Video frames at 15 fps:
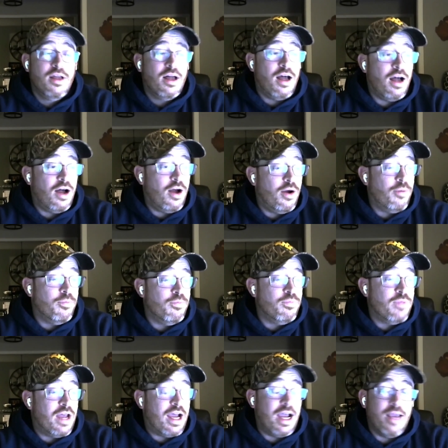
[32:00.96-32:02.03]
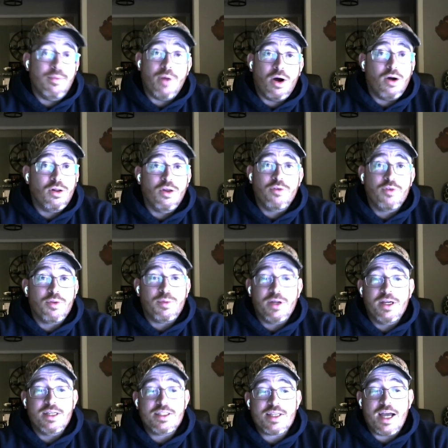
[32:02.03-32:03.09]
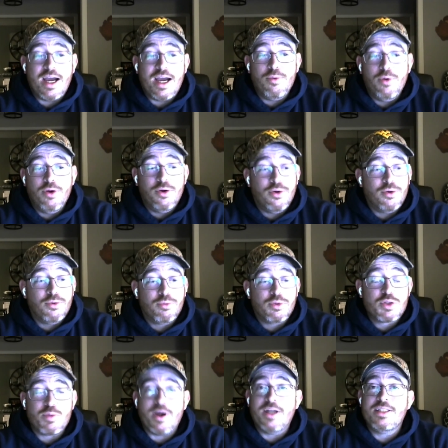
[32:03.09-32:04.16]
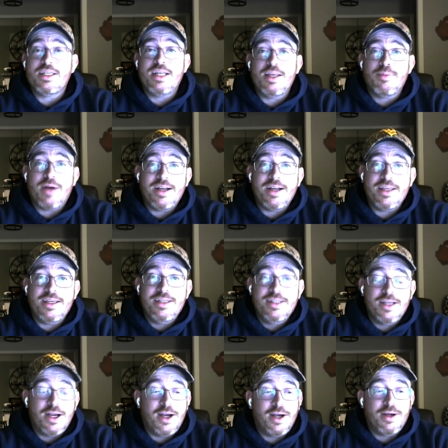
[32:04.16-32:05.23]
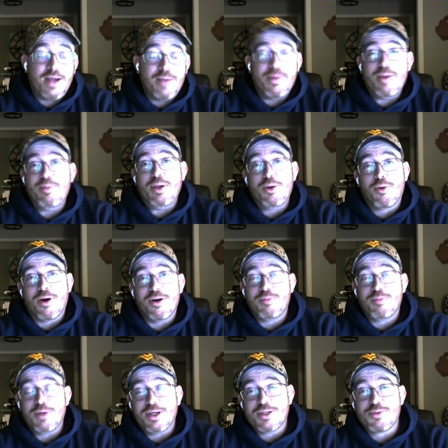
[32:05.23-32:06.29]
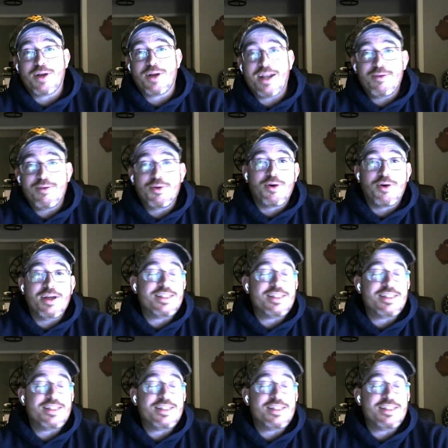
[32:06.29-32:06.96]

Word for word: Um, I'm all over the place. I will respond to anybody. Uh, I may be gruff because we're not having a great